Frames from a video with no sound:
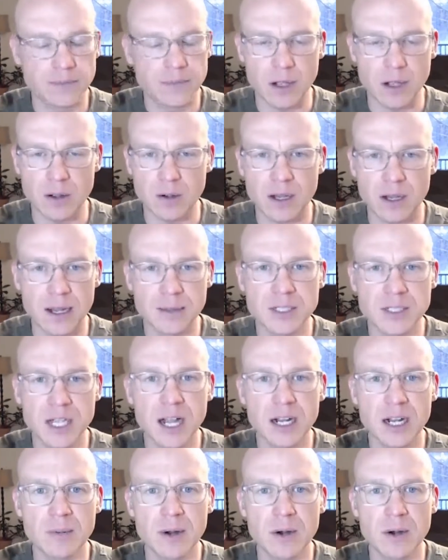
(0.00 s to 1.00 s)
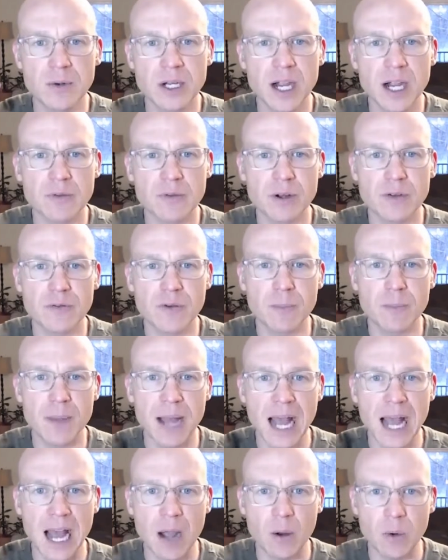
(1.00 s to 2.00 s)
I'm talking about recovery from
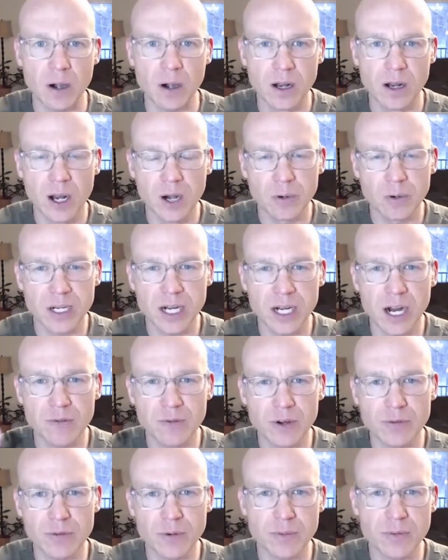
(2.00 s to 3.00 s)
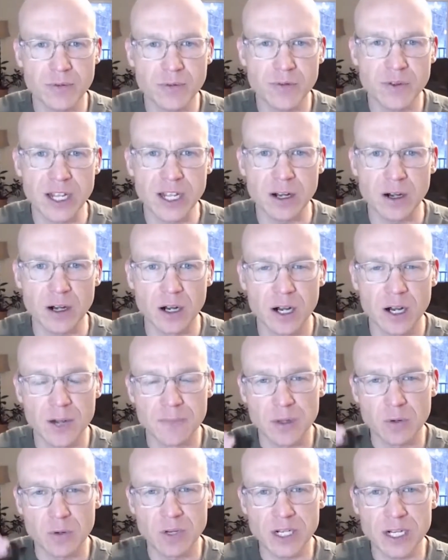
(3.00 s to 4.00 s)
power, recovery from fear,
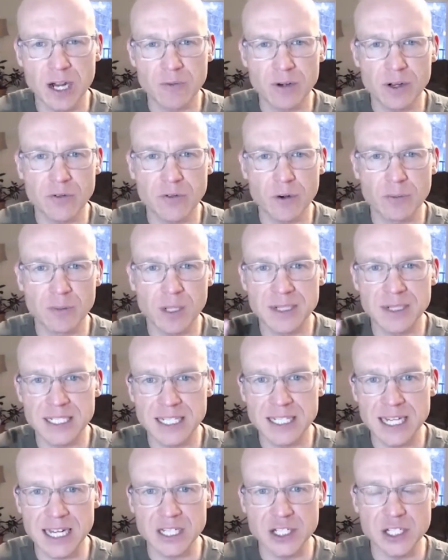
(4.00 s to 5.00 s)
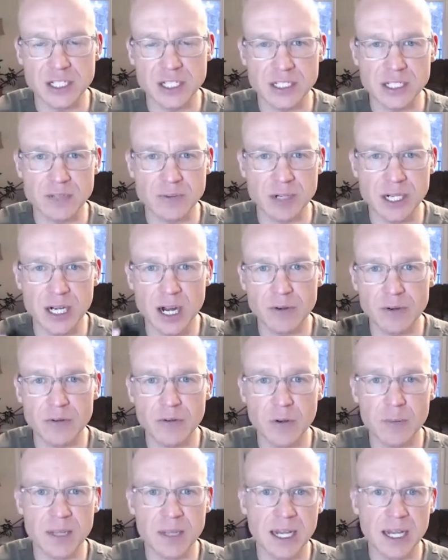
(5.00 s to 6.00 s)
recovery from limitations, and recovery from
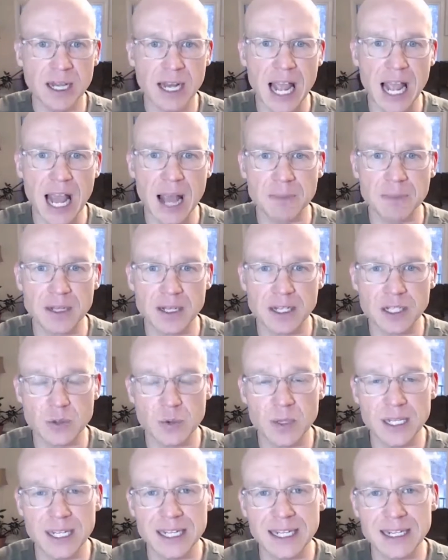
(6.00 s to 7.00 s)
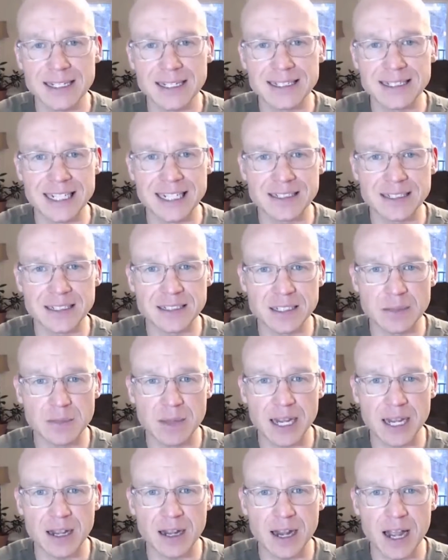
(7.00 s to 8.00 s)
being unhappy because we can get addicted to
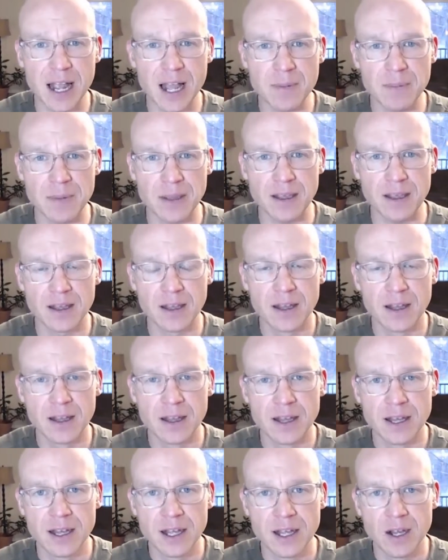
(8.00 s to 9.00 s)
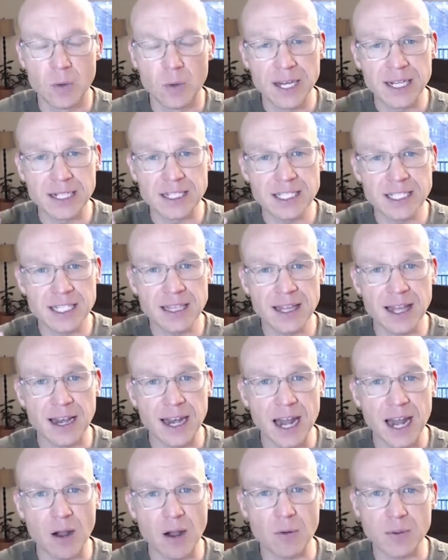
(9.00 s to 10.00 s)
being unhappy. We can see that
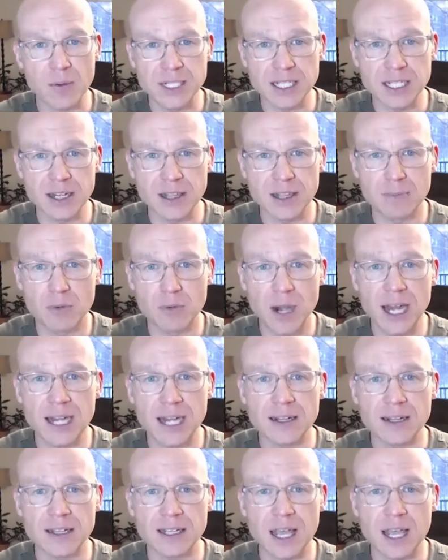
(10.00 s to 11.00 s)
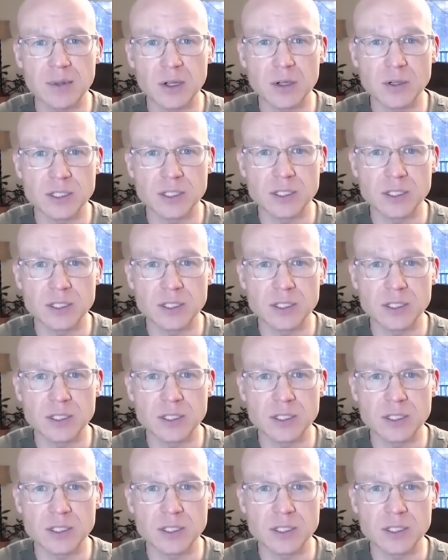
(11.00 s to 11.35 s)
now when we study the brain and the chemicals that are